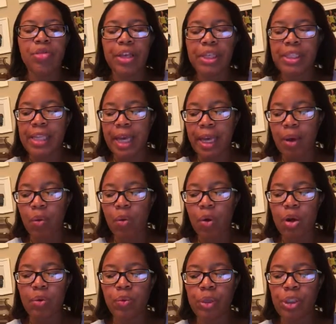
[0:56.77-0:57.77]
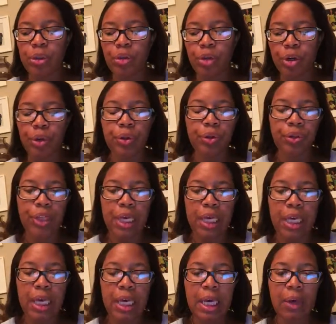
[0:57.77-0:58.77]
The second one was critical
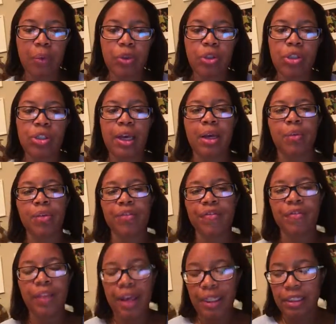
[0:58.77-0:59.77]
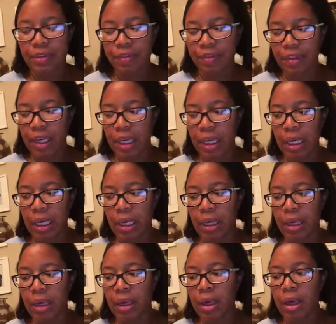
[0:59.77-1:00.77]
thinking, which is like a reflective
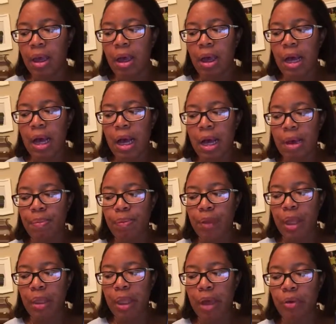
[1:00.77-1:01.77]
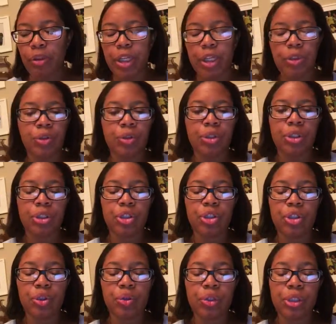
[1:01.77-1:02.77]
thinking, allowing
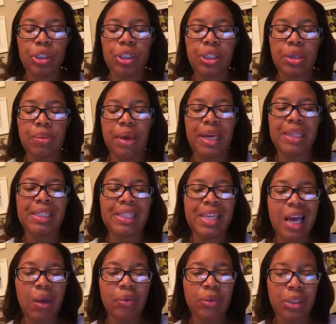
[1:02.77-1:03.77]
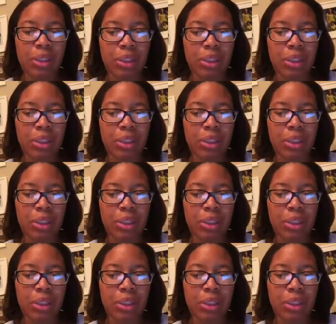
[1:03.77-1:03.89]
students to make sound